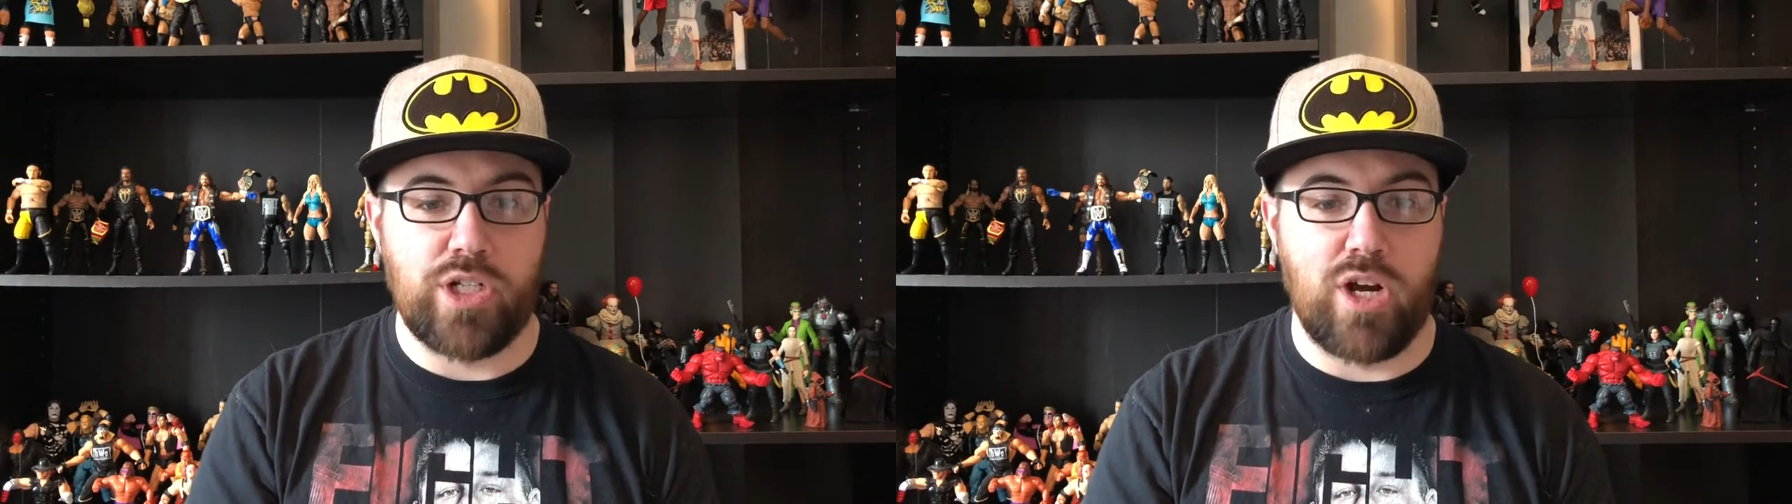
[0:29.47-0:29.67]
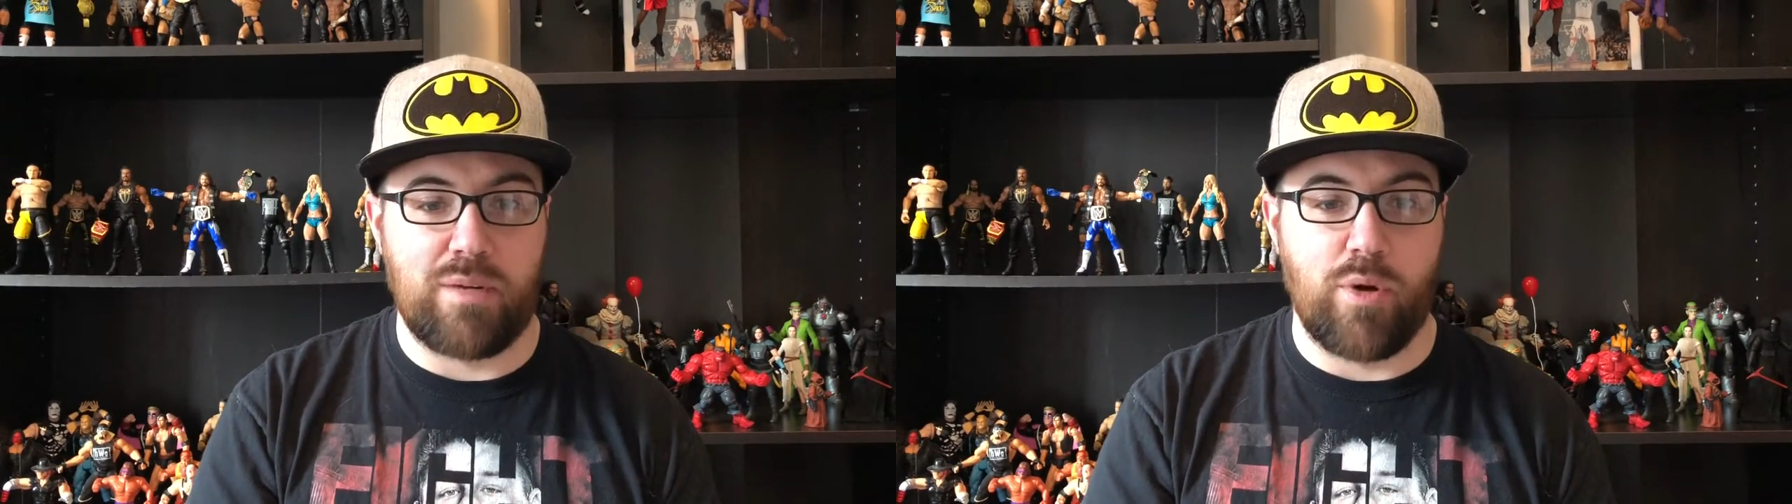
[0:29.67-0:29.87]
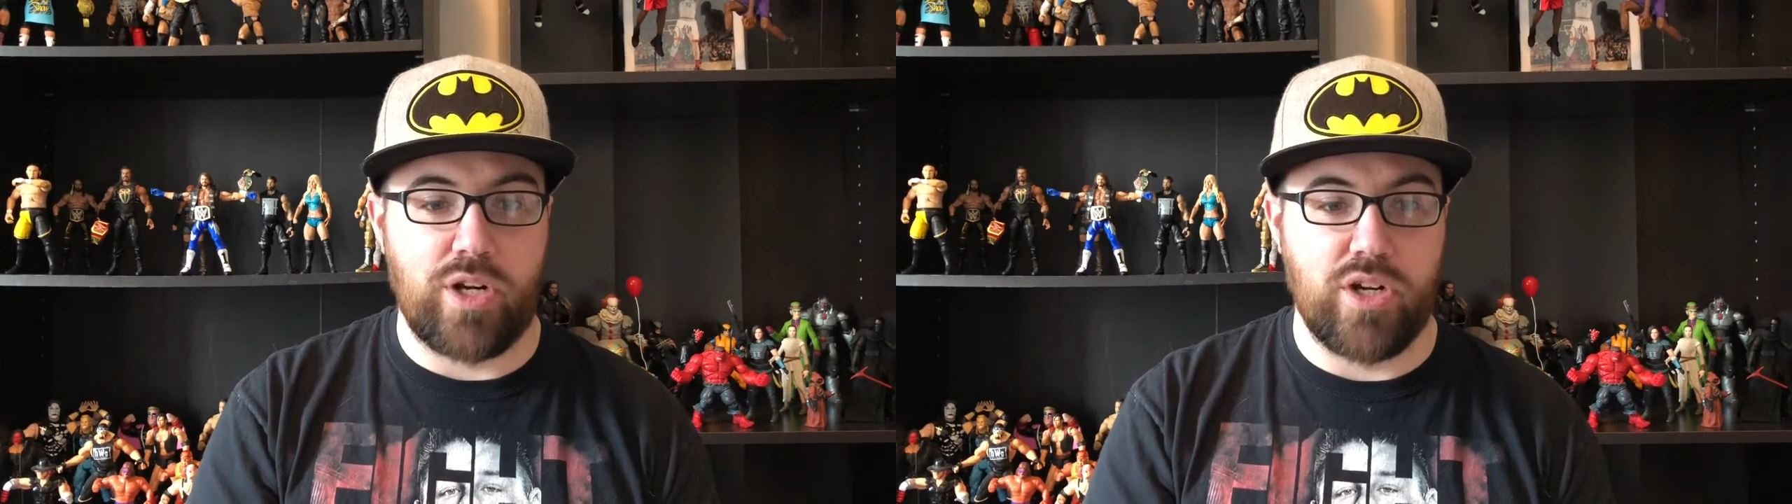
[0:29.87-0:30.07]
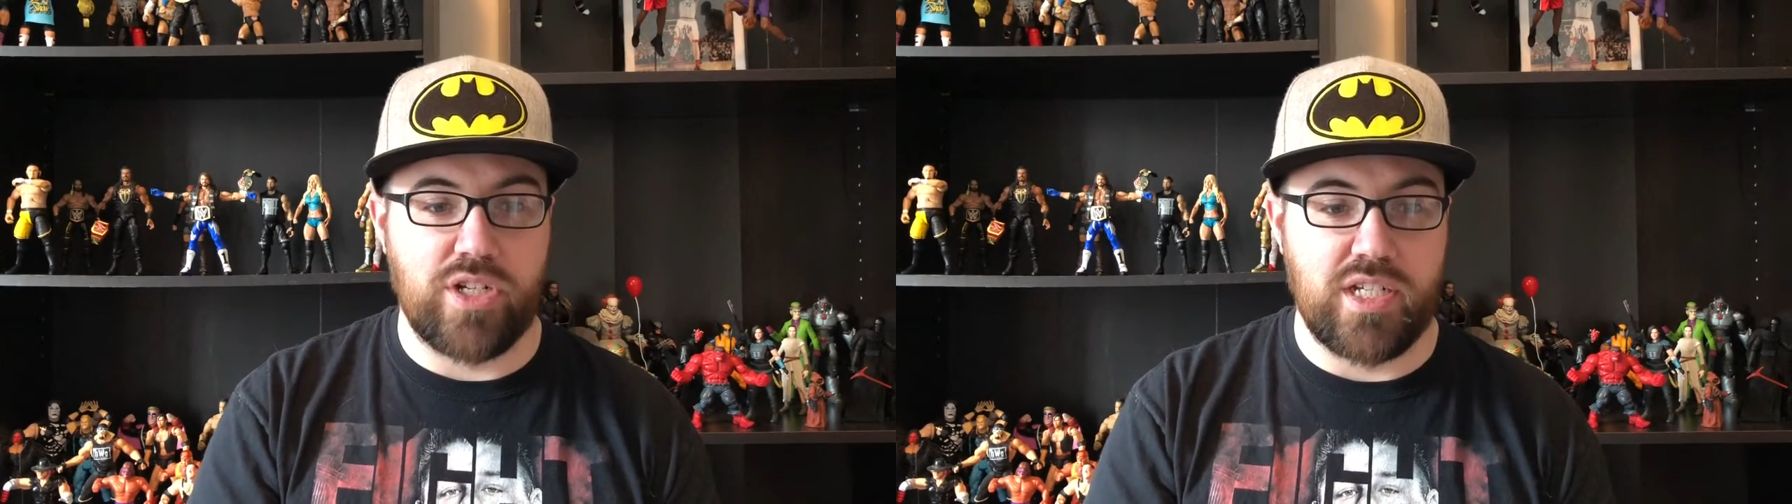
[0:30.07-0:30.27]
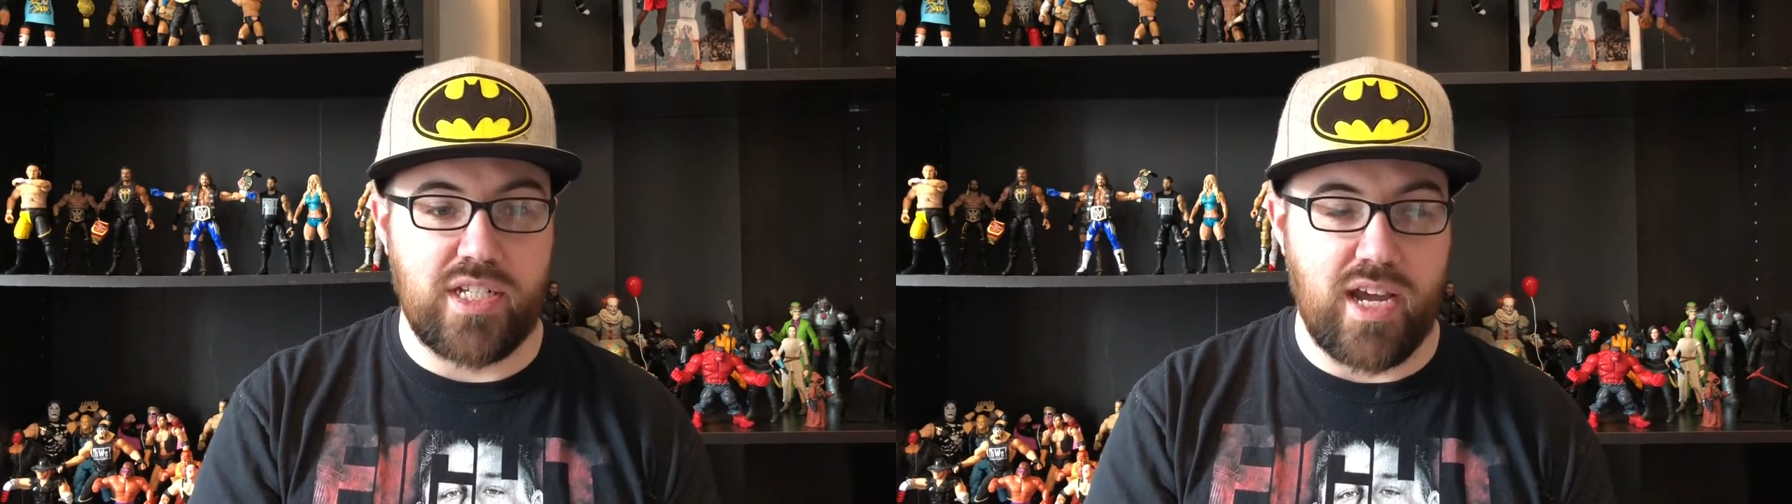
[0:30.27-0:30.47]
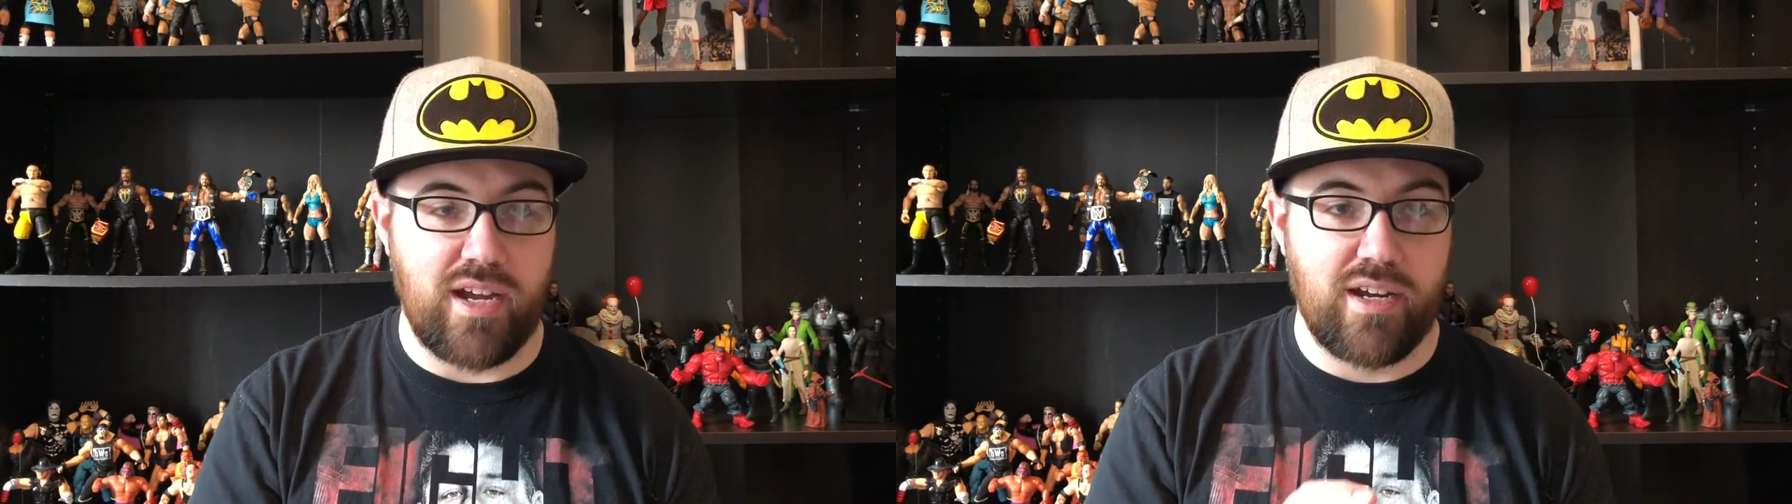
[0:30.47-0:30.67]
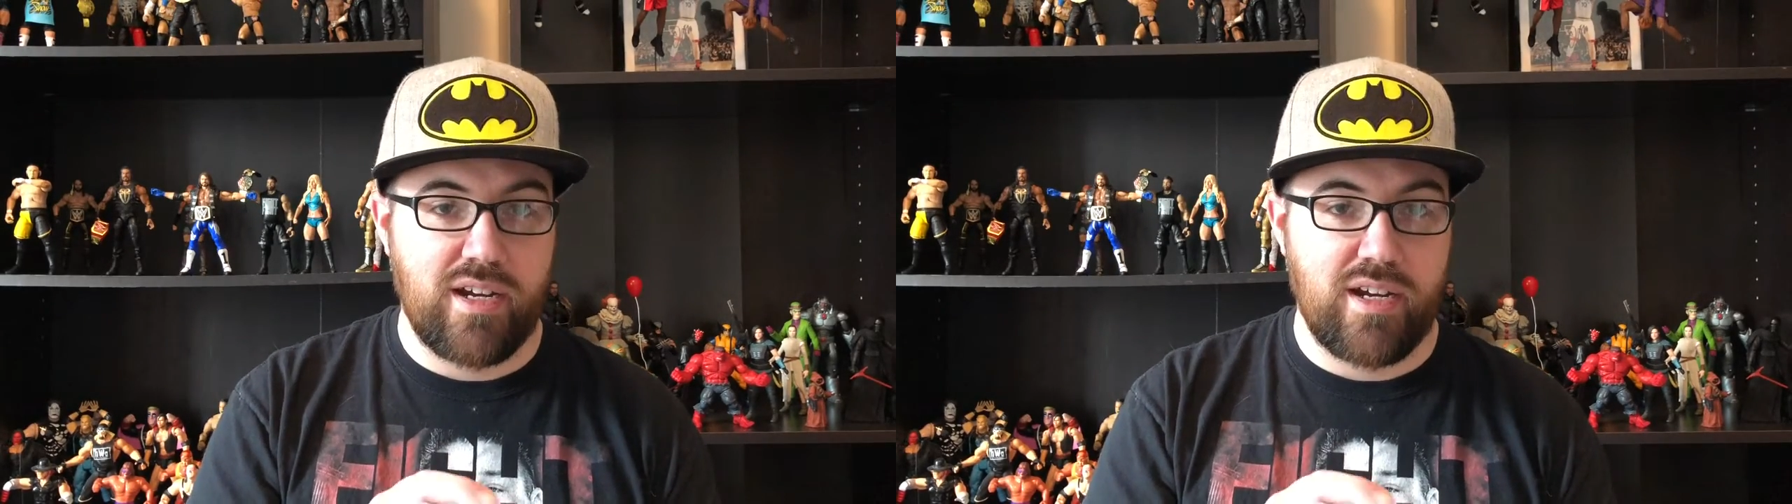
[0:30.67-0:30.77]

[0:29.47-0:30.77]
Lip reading: to talk about here today